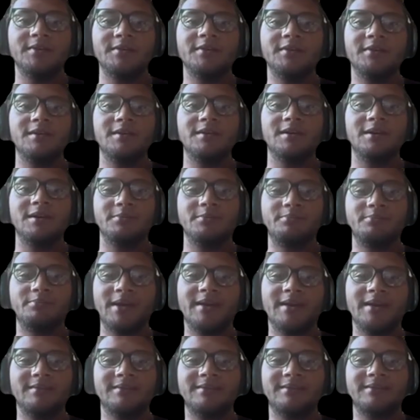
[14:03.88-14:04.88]
there a
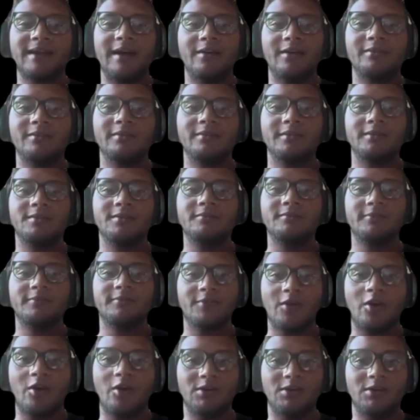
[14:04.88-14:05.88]
best algorithm
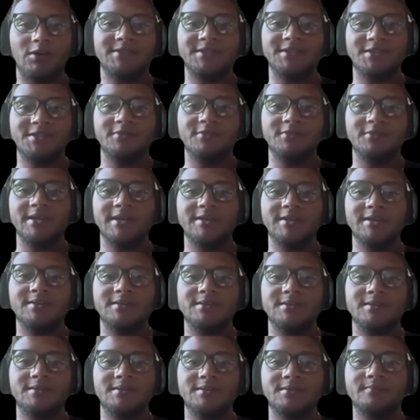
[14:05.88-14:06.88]
for all
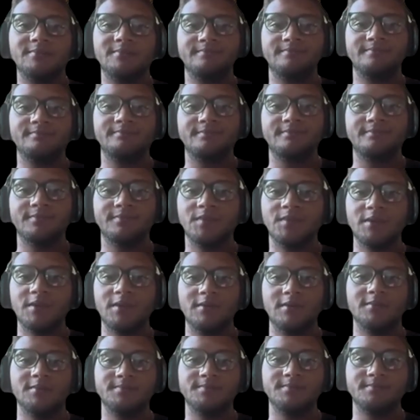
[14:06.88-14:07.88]
situations?
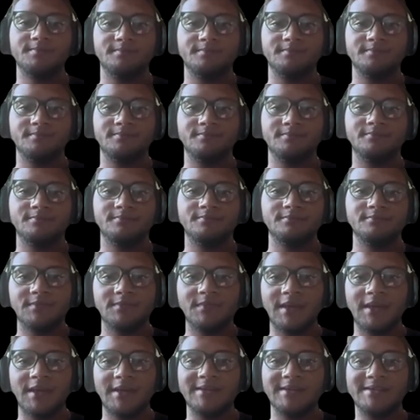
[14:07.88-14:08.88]
No,
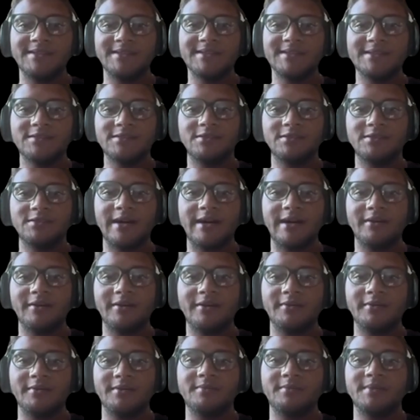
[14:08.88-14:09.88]
not a single
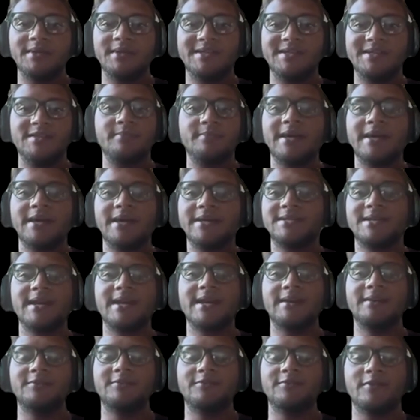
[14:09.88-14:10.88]
algorithm is the best
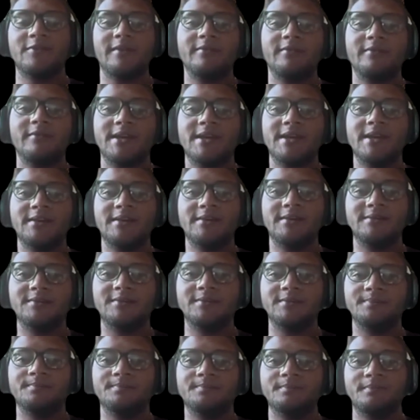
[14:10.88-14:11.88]
case for every
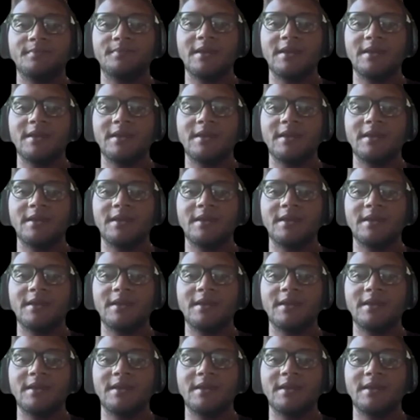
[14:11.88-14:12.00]
case.